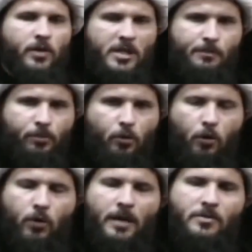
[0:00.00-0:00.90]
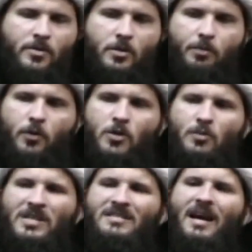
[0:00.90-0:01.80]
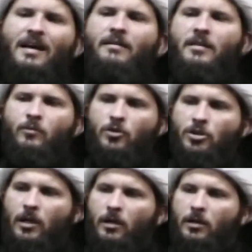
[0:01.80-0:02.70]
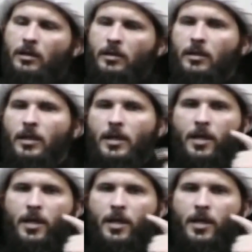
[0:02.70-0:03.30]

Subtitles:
These programs are supposed to be ta'zeem al-sha'a'ir.